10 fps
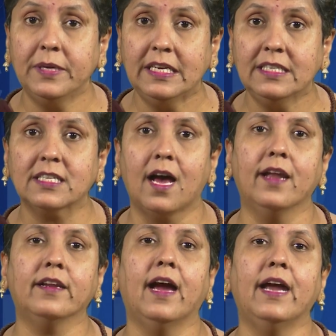beings
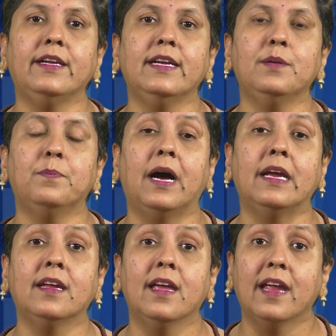are guided
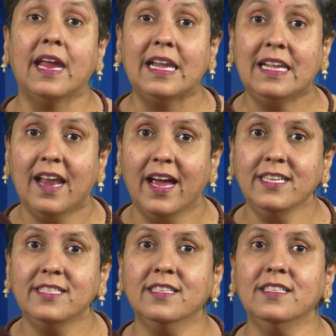by
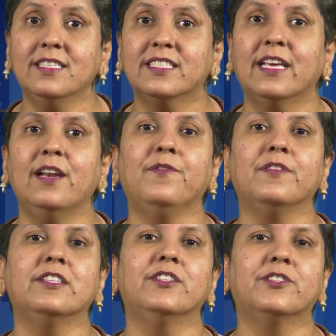enlightened
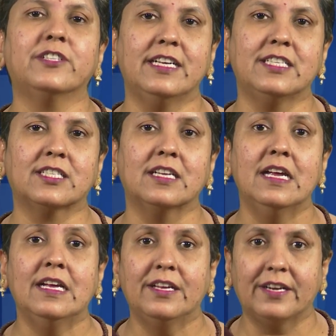self-interest,
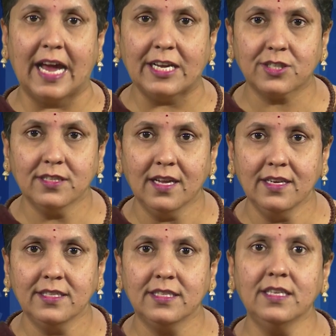
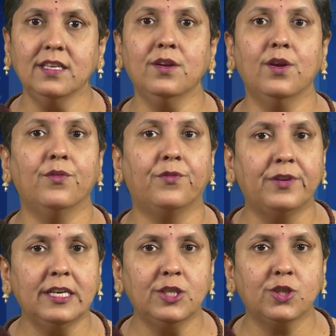rationality,
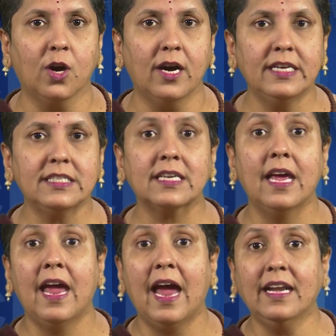free choice
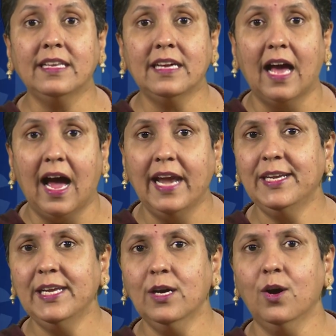and the
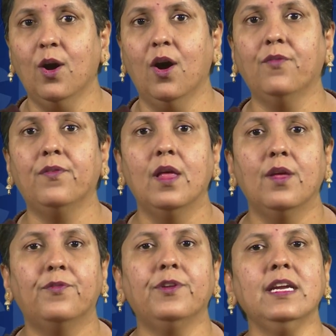idea of
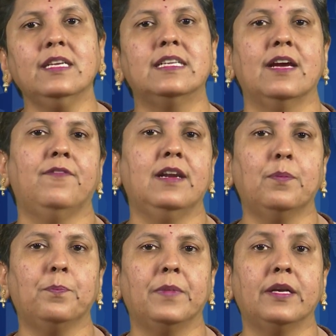free
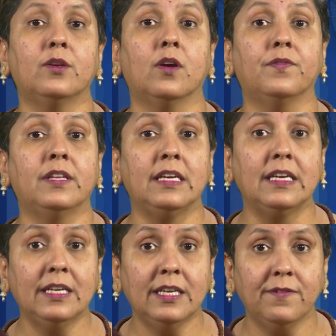development of the
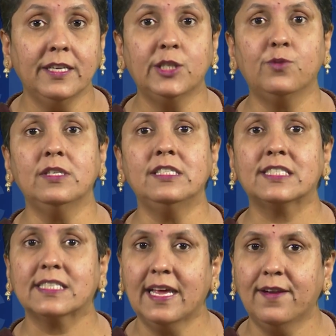individual
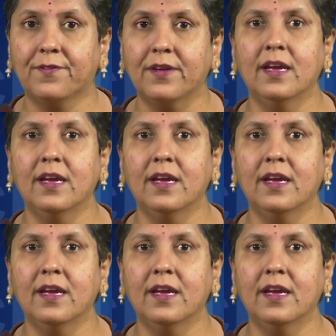self